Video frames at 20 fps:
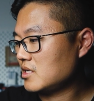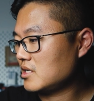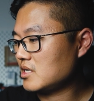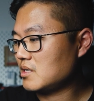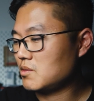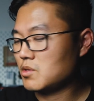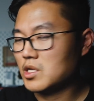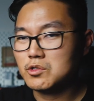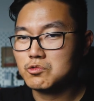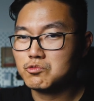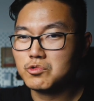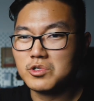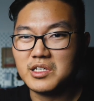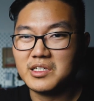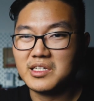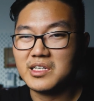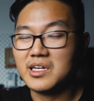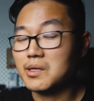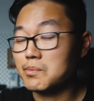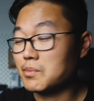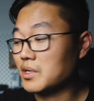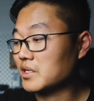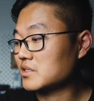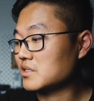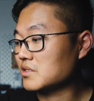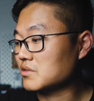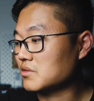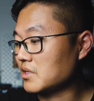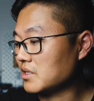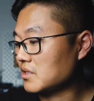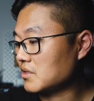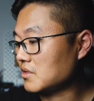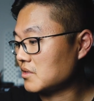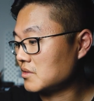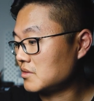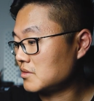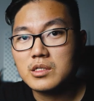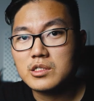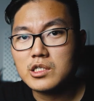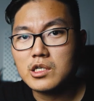it's really not a big deal at all.
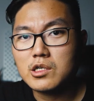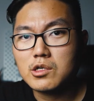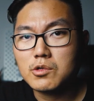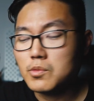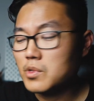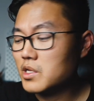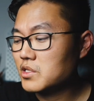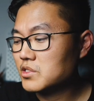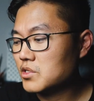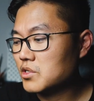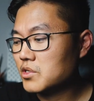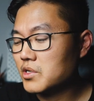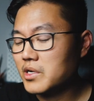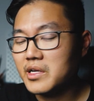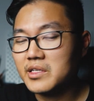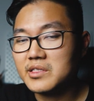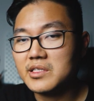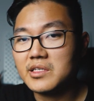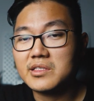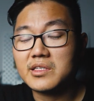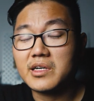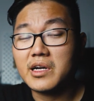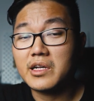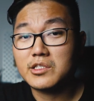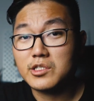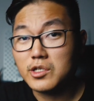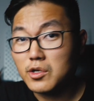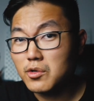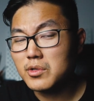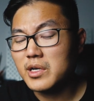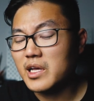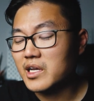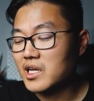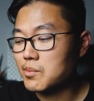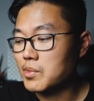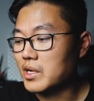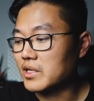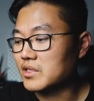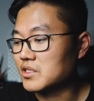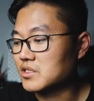So is there anything that I don't like
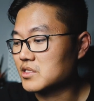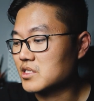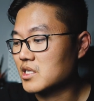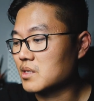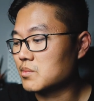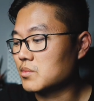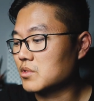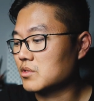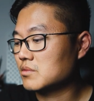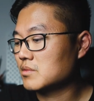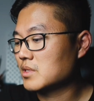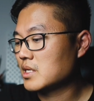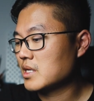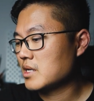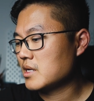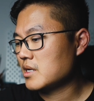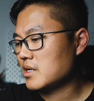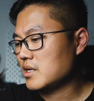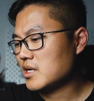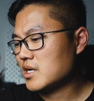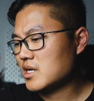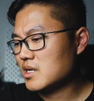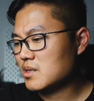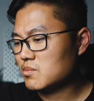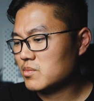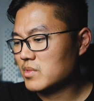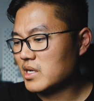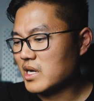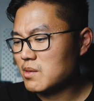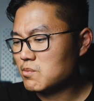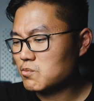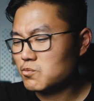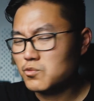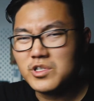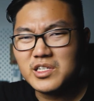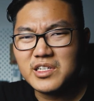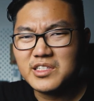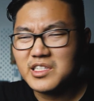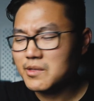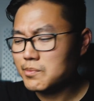about this gimbal? I'm
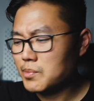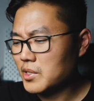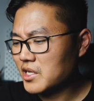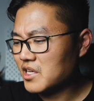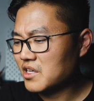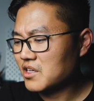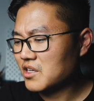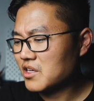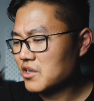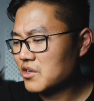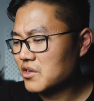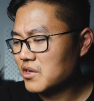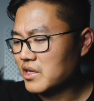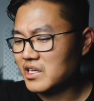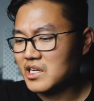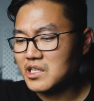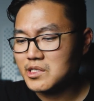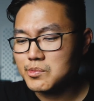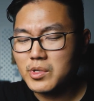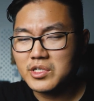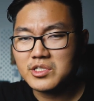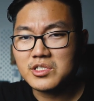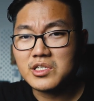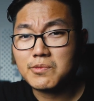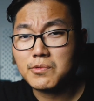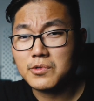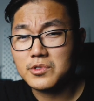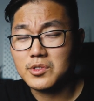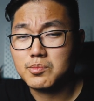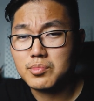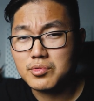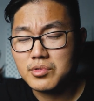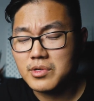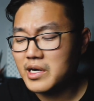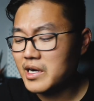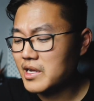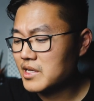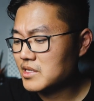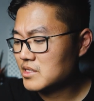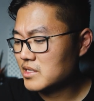really nitpicking here, and especially for the
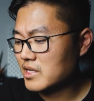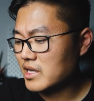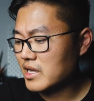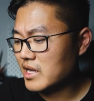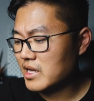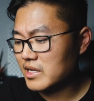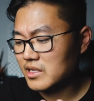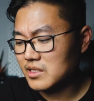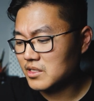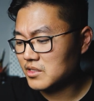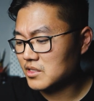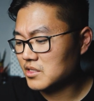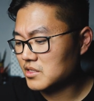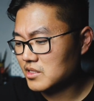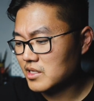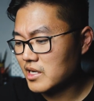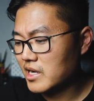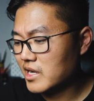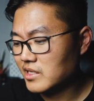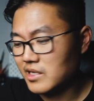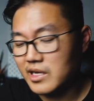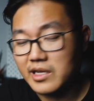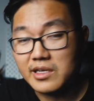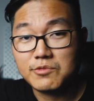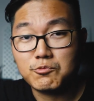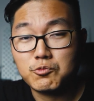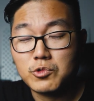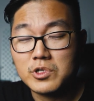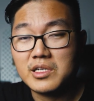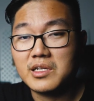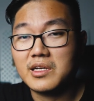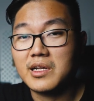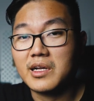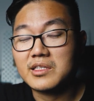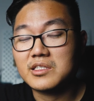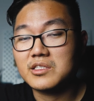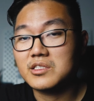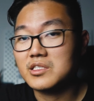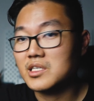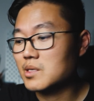price and the design, I really
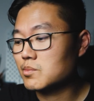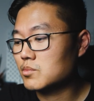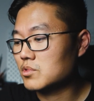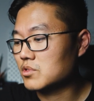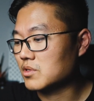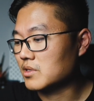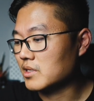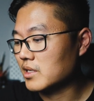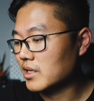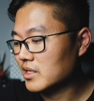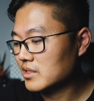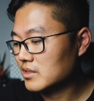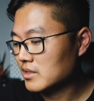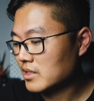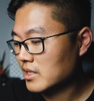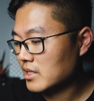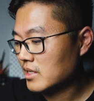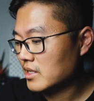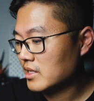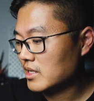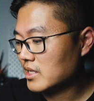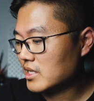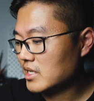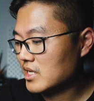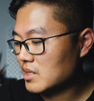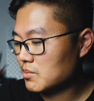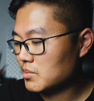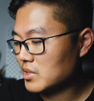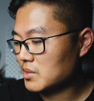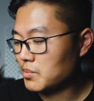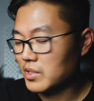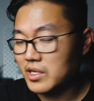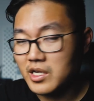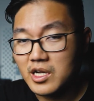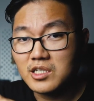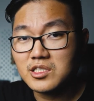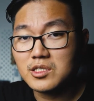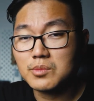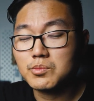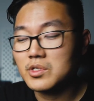like this gimbal a lot. But
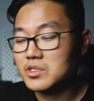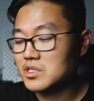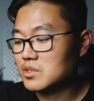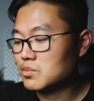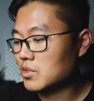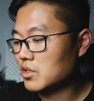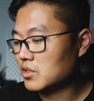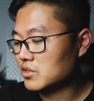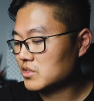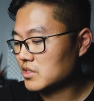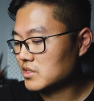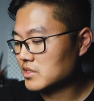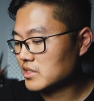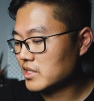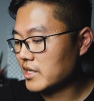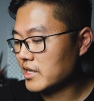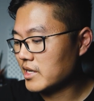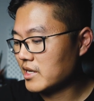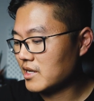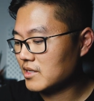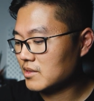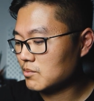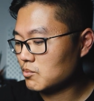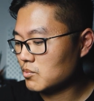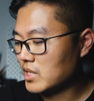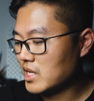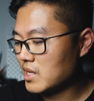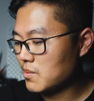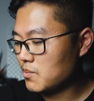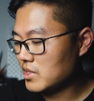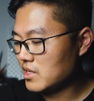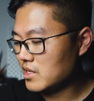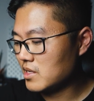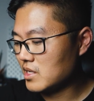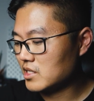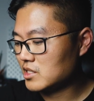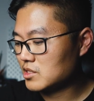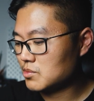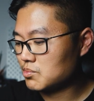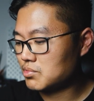because of the small design, maybe
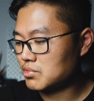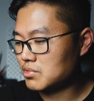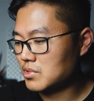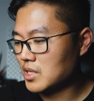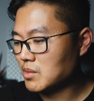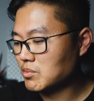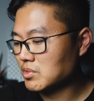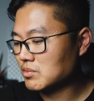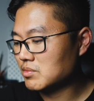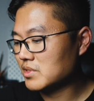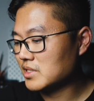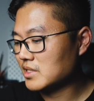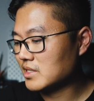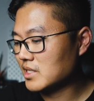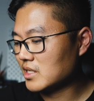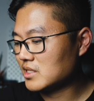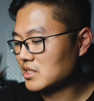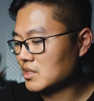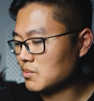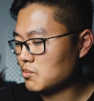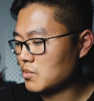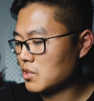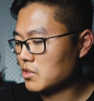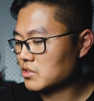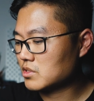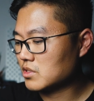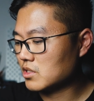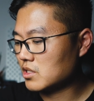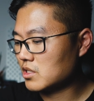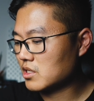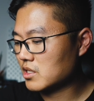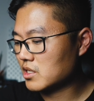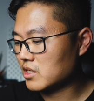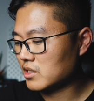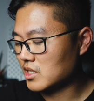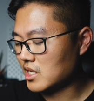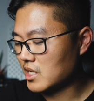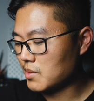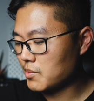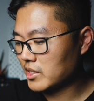it's probably not the most
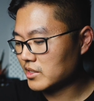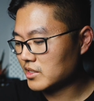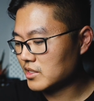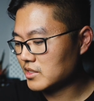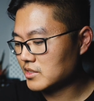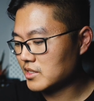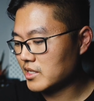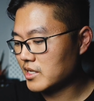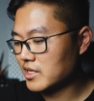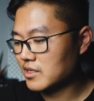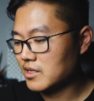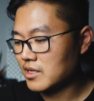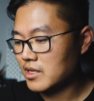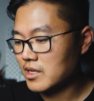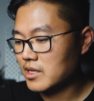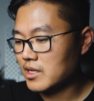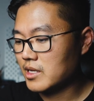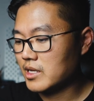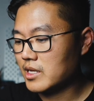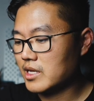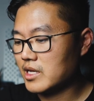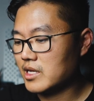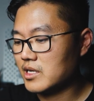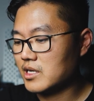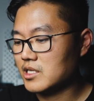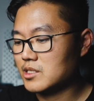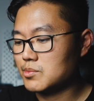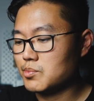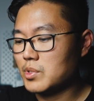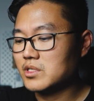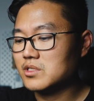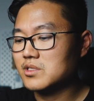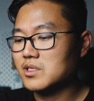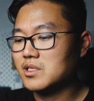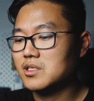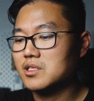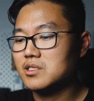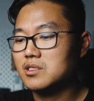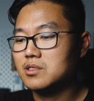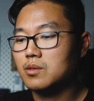ergonomic design, and especially
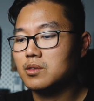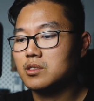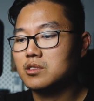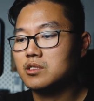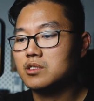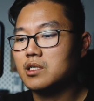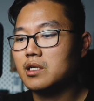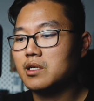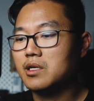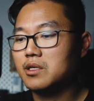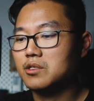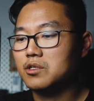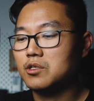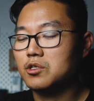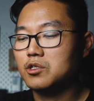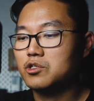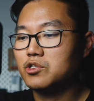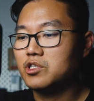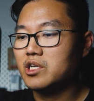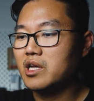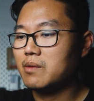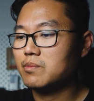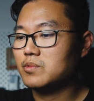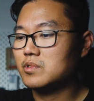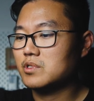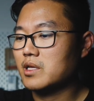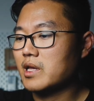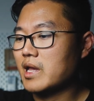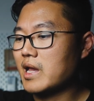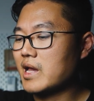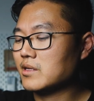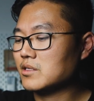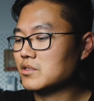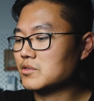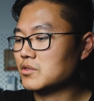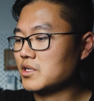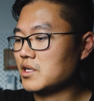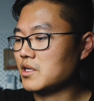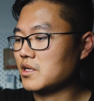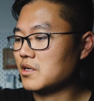this cylinder shaped
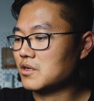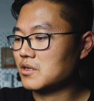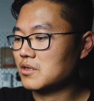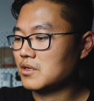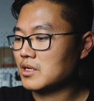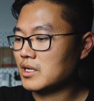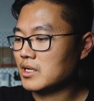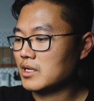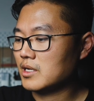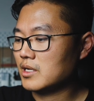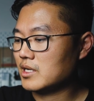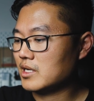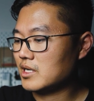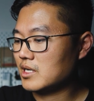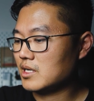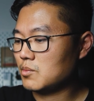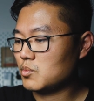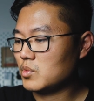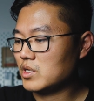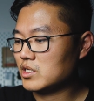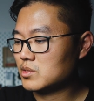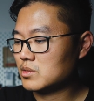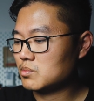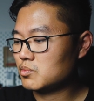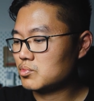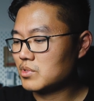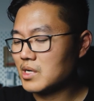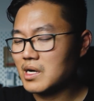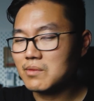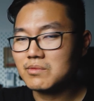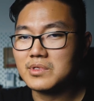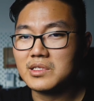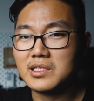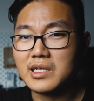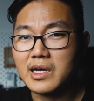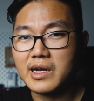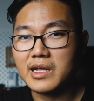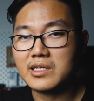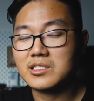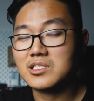handle here, it's probably
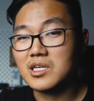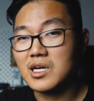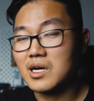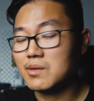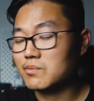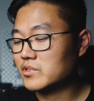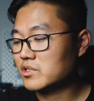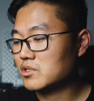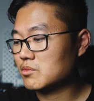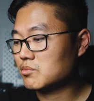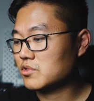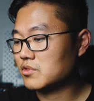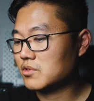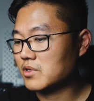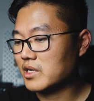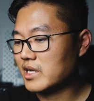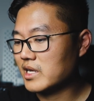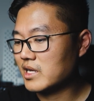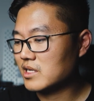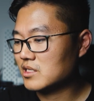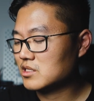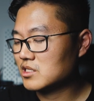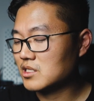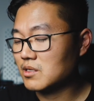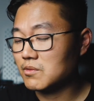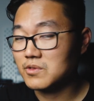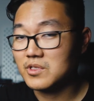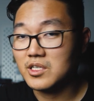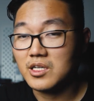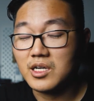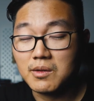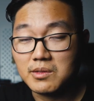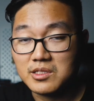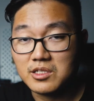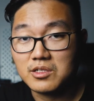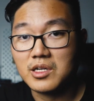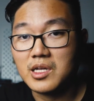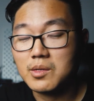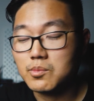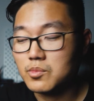not as comfortable as some of the
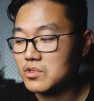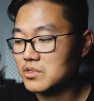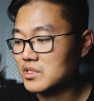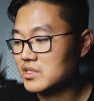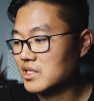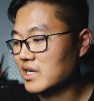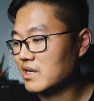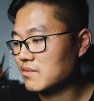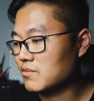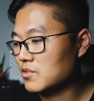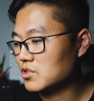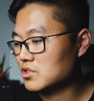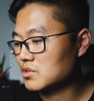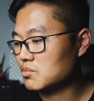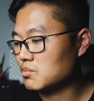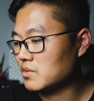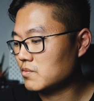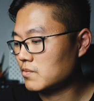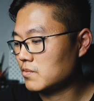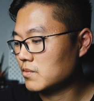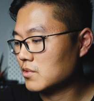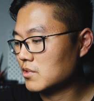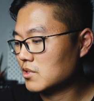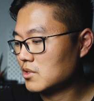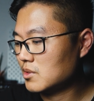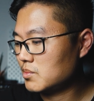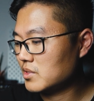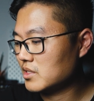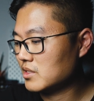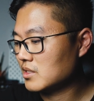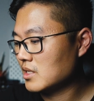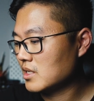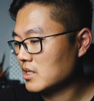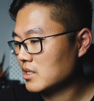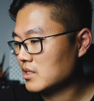other gimbals that I've used before, but